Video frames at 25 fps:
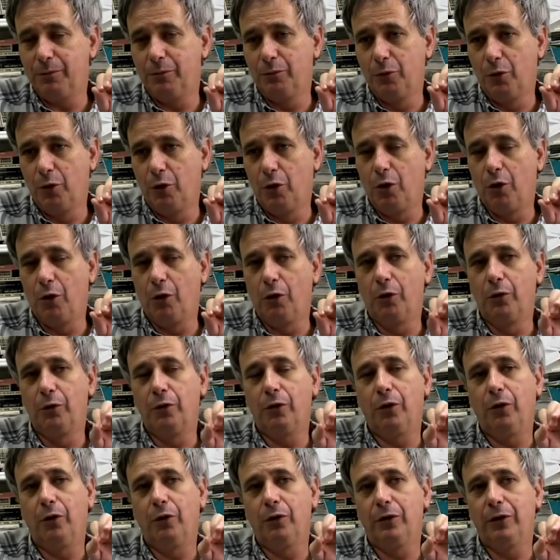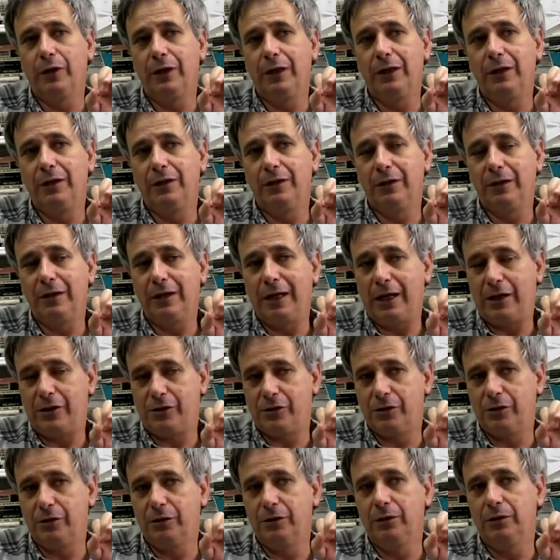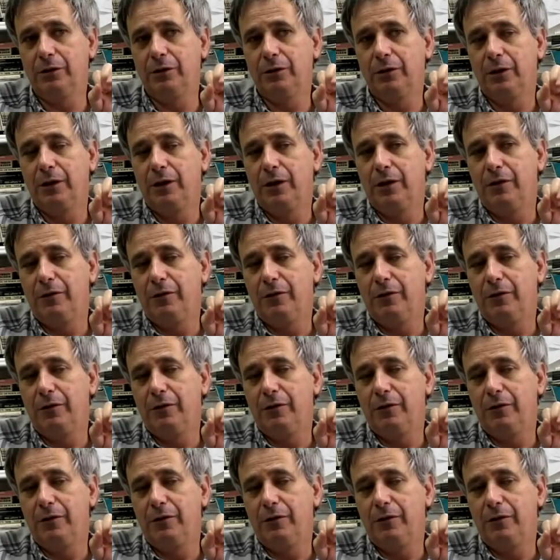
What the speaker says: more on international